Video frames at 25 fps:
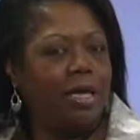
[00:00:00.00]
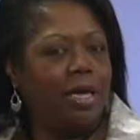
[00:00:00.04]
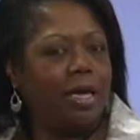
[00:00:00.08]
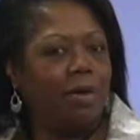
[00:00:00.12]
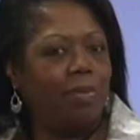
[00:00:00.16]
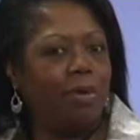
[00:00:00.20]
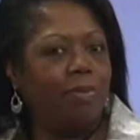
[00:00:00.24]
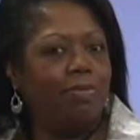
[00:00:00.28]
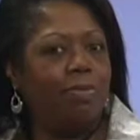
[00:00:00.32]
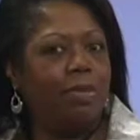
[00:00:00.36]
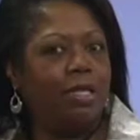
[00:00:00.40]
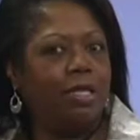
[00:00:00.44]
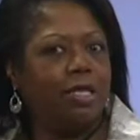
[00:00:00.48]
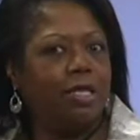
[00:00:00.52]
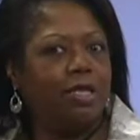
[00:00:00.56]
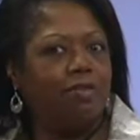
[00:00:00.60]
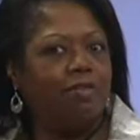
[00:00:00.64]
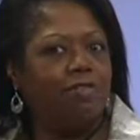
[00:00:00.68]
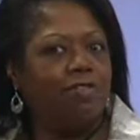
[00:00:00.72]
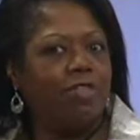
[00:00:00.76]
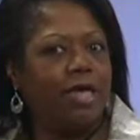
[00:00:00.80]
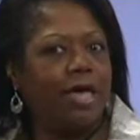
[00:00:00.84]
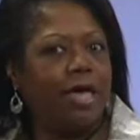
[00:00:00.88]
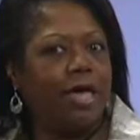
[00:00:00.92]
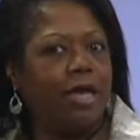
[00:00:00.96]
And we
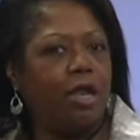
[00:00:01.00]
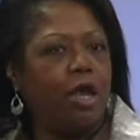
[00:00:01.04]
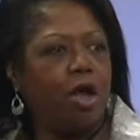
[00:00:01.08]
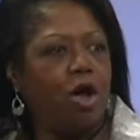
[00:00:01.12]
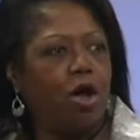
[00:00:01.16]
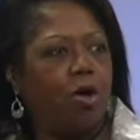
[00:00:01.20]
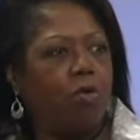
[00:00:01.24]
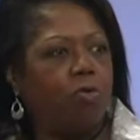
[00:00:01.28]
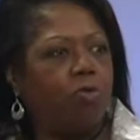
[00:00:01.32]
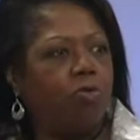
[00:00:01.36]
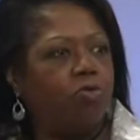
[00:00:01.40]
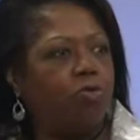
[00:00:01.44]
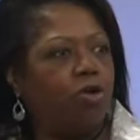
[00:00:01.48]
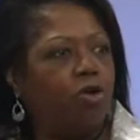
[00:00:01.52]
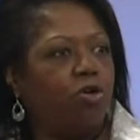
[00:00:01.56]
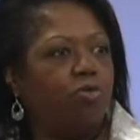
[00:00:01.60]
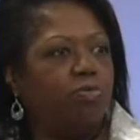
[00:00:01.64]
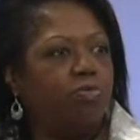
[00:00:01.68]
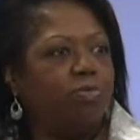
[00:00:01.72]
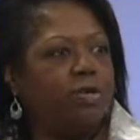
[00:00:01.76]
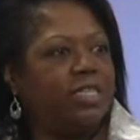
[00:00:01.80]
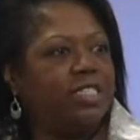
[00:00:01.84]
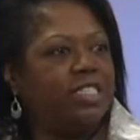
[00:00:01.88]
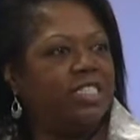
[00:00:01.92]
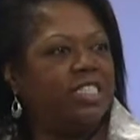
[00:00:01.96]
believe that
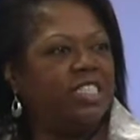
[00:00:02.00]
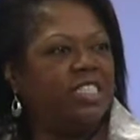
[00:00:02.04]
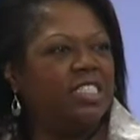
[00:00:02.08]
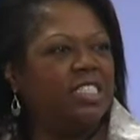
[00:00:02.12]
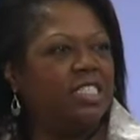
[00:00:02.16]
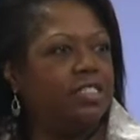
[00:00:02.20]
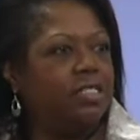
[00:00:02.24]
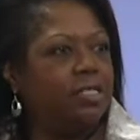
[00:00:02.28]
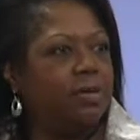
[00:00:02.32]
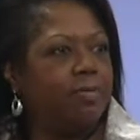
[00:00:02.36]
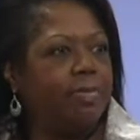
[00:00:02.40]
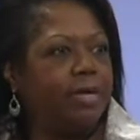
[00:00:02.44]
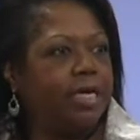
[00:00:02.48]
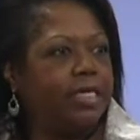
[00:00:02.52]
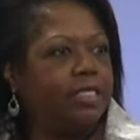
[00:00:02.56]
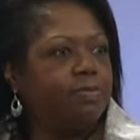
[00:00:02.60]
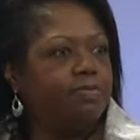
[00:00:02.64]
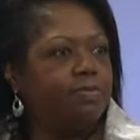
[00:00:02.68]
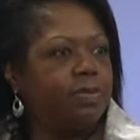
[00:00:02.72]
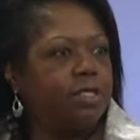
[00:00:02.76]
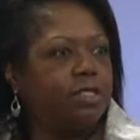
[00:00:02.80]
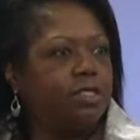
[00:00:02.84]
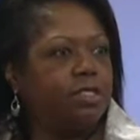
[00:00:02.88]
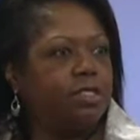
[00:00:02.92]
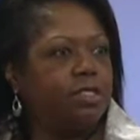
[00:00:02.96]
homegrown business is the
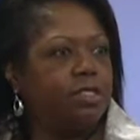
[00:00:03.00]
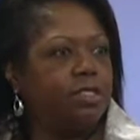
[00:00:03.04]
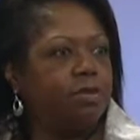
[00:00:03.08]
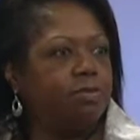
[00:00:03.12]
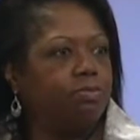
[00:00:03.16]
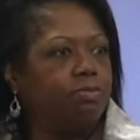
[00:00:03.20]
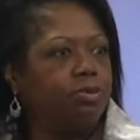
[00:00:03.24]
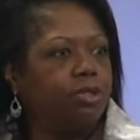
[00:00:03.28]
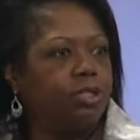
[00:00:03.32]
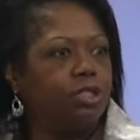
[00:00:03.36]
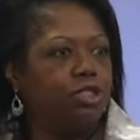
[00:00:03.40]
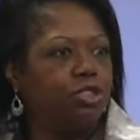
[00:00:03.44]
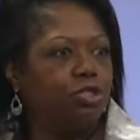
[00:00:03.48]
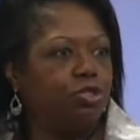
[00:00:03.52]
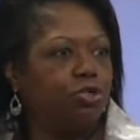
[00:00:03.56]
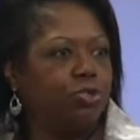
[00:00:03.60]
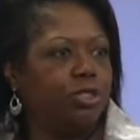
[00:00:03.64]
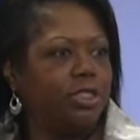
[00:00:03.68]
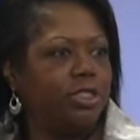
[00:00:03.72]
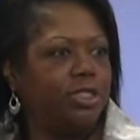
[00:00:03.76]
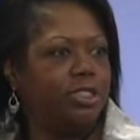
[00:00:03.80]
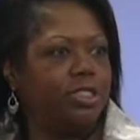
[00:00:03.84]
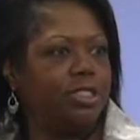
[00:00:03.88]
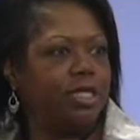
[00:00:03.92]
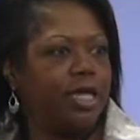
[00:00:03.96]
best business in Prince
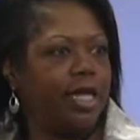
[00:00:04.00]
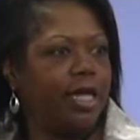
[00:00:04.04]
George's